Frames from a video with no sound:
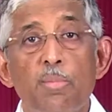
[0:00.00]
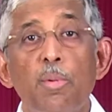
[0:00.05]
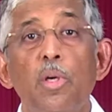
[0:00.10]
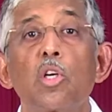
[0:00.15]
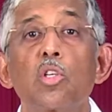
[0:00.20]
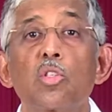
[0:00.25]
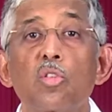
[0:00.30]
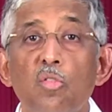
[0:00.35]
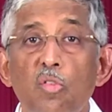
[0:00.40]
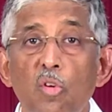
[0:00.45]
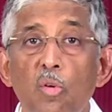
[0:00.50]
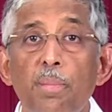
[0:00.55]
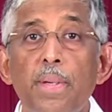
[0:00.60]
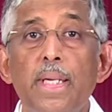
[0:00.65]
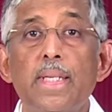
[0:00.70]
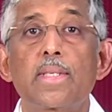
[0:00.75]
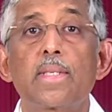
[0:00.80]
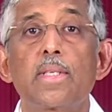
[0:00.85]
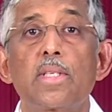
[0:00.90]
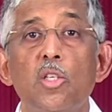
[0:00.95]
because of
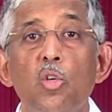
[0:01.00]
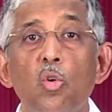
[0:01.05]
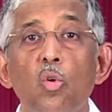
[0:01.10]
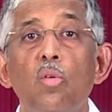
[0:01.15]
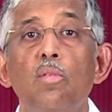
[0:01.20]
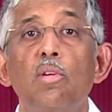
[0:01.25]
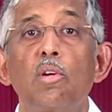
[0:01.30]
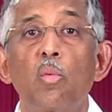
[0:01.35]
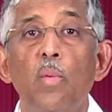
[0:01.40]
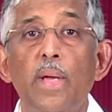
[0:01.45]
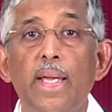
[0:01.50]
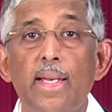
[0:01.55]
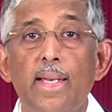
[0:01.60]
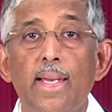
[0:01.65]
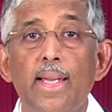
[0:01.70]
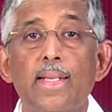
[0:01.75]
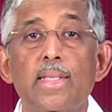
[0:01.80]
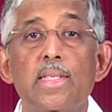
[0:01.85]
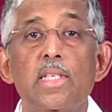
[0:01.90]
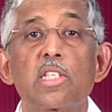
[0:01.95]
obesity, overweight,
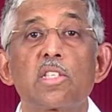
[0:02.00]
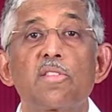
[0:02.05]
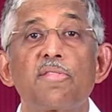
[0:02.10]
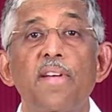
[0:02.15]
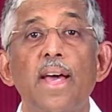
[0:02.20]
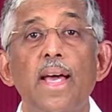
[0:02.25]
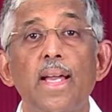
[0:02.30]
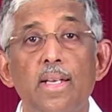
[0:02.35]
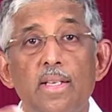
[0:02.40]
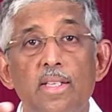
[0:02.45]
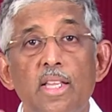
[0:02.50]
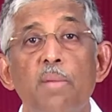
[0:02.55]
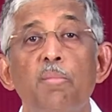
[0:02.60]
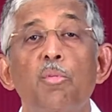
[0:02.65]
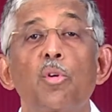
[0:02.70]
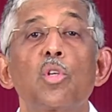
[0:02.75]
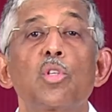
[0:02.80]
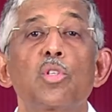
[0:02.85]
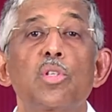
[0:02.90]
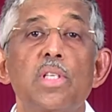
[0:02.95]
excess fat that
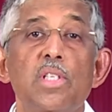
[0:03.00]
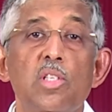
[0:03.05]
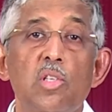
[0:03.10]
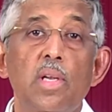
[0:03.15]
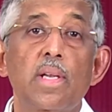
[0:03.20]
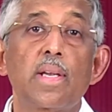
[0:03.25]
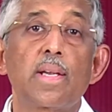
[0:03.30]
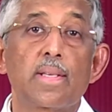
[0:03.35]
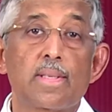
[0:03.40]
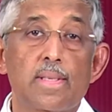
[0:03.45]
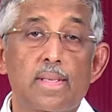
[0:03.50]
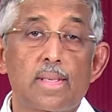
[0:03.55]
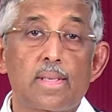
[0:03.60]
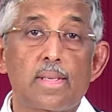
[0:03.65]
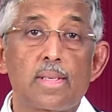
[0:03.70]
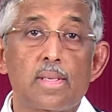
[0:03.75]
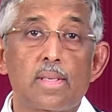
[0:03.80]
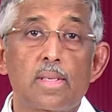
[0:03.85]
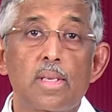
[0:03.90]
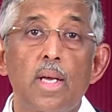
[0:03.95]
produce insulin
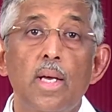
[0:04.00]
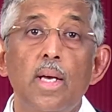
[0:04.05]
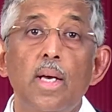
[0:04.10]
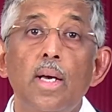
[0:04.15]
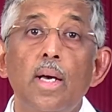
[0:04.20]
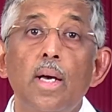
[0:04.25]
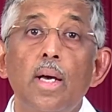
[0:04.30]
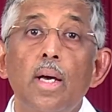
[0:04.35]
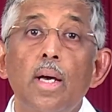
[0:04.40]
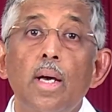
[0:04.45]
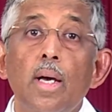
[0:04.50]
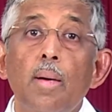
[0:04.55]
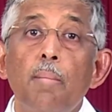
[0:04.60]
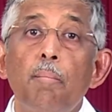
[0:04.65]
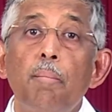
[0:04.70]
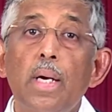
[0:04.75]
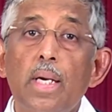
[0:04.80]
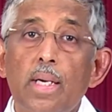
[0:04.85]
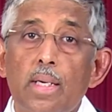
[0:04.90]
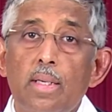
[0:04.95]
resistance.
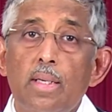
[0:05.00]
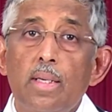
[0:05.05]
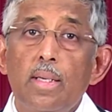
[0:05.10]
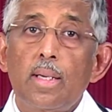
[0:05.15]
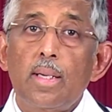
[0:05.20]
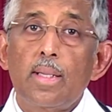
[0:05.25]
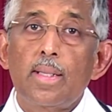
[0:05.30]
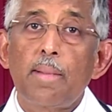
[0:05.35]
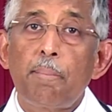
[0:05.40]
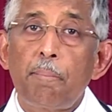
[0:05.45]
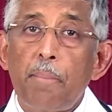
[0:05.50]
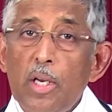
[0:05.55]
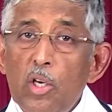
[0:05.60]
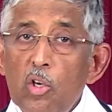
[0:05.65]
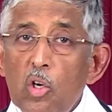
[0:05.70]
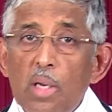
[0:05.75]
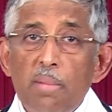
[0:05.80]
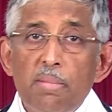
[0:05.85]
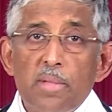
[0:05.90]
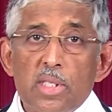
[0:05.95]
But the
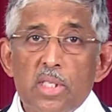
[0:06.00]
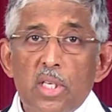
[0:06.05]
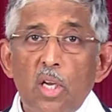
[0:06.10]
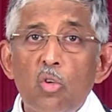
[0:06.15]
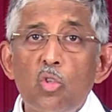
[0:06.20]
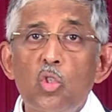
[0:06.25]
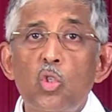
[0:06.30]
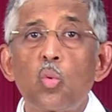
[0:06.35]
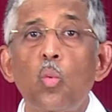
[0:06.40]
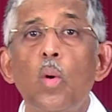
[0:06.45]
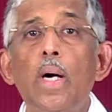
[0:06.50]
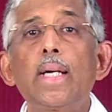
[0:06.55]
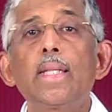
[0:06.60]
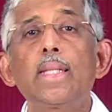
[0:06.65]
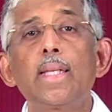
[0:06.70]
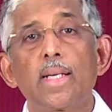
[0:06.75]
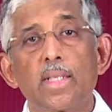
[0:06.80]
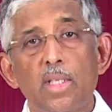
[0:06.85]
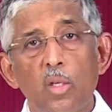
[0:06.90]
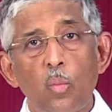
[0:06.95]
pendulum has now swung
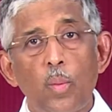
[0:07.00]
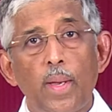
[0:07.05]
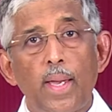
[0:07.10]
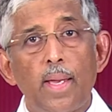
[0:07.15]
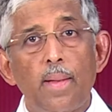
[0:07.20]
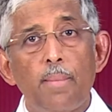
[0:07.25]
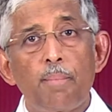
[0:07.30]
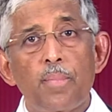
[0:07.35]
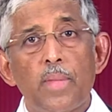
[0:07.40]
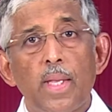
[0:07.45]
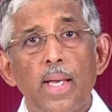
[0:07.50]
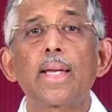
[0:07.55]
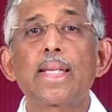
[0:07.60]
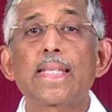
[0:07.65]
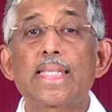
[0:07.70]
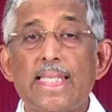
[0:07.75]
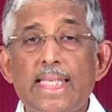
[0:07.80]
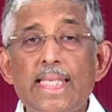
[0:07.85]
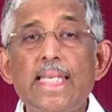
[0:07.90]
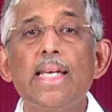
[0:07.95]
the other way. I
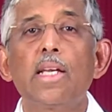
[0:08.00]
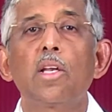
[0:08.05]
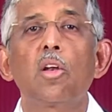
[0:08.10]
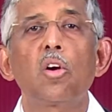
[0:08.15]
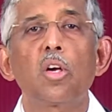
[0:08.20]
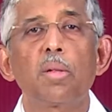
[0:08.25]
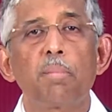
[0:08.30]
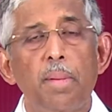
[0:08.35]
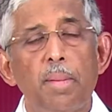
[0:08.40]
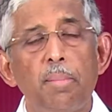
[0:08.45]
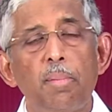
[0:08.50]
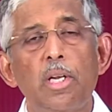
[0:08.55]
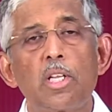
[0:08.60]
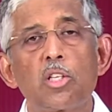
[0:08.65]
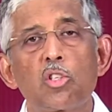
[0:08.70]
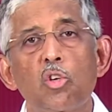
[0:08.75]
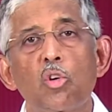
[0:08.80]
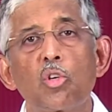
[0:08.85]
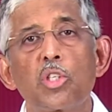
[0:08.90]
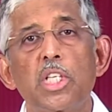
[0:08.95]
see a lot of people
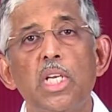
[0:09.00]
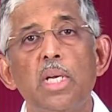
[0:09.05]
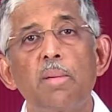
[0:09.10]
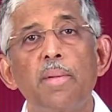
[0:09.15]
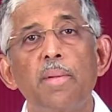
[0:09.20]
in social